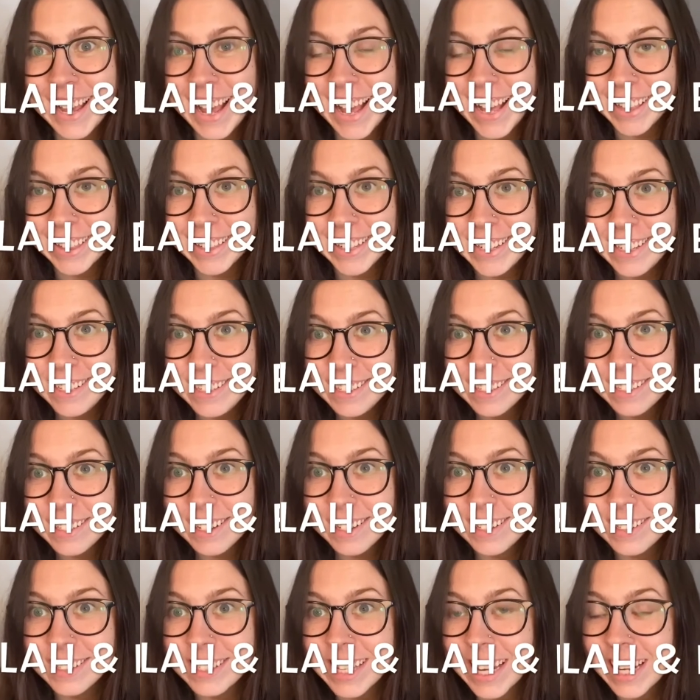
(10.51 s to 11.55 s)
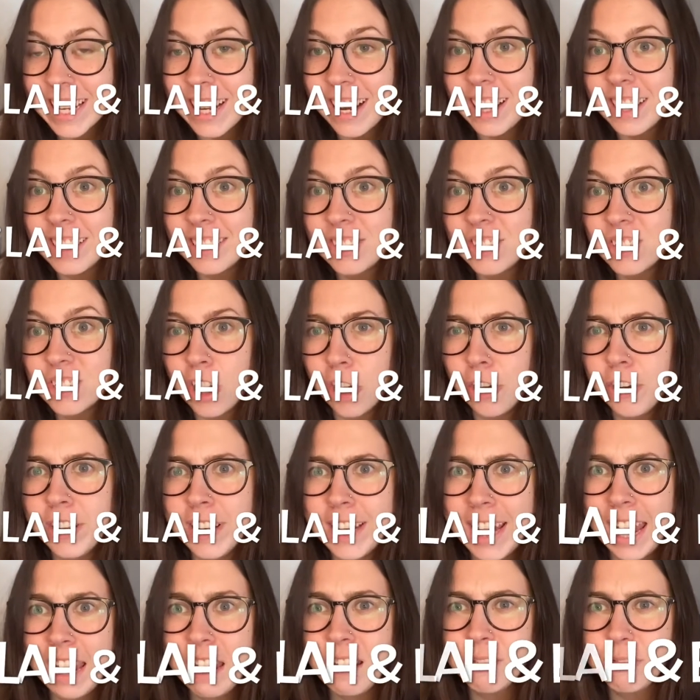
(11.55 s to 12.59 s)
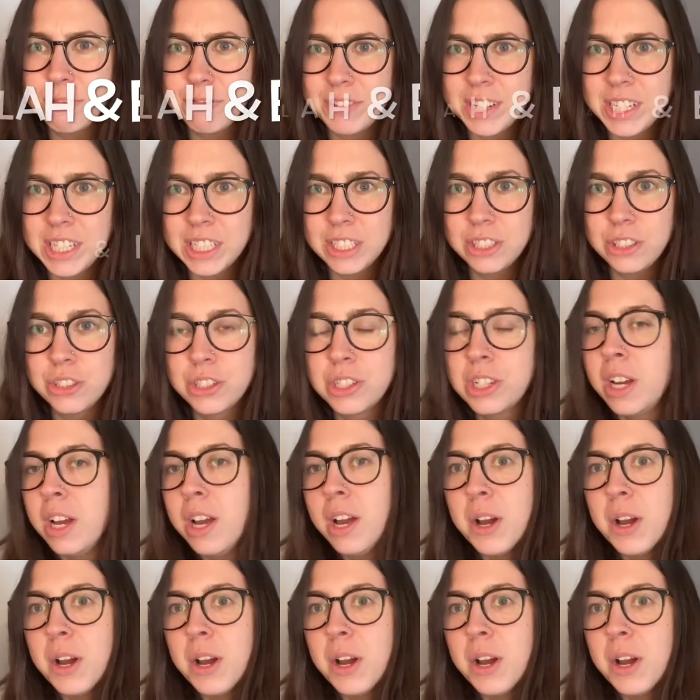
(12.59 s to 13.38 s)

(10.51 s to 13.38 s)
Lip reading: Ellis because they got started and finished